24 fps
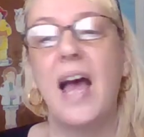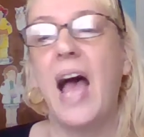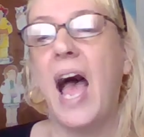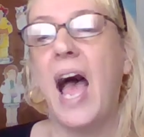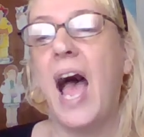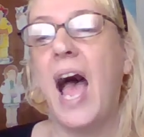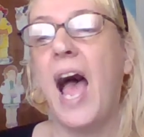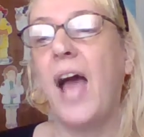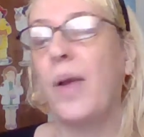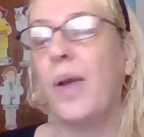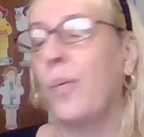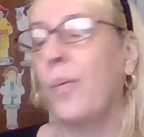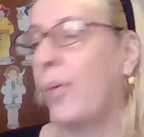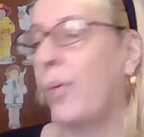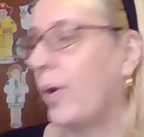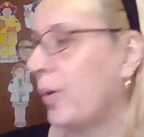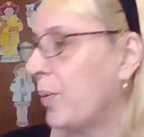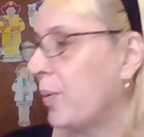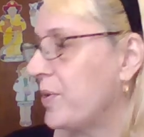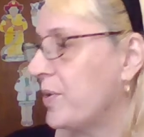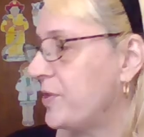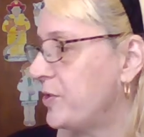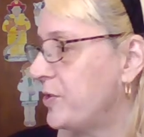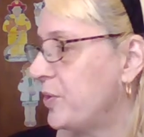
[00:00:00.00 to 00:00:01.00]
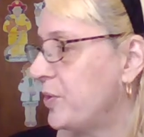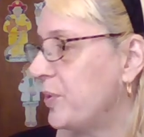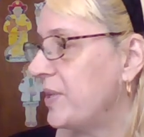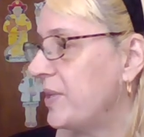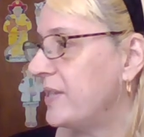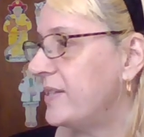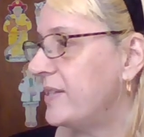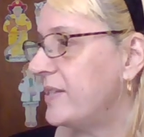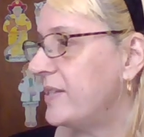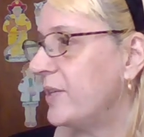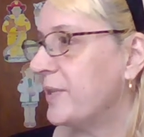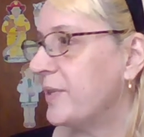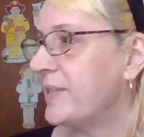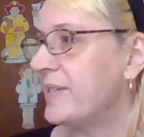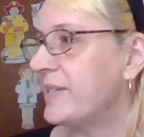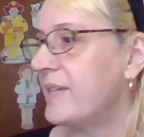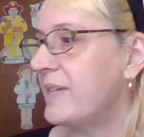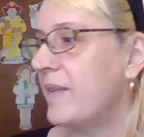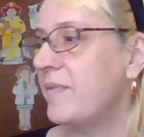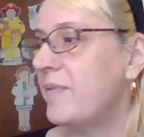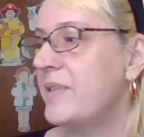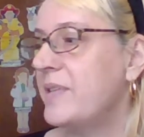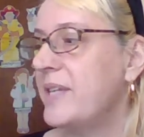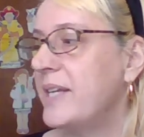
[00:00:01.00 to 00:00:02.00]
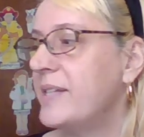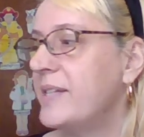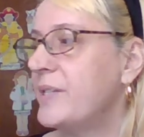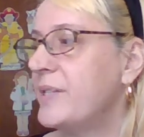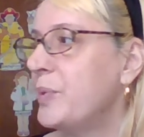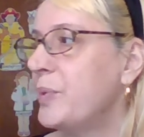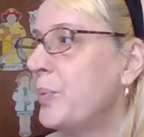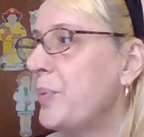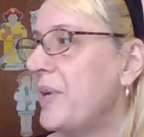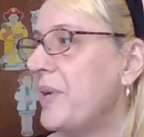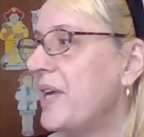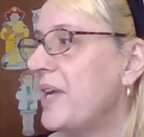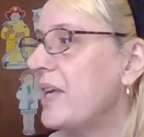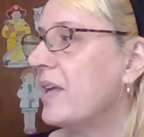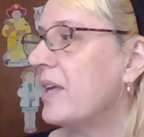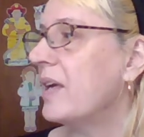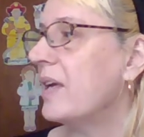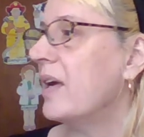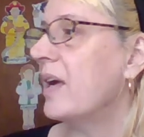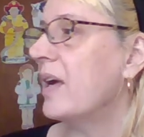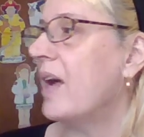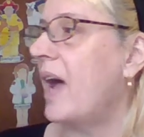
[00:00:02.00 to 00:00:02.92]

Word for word: I work with students here seven days a week.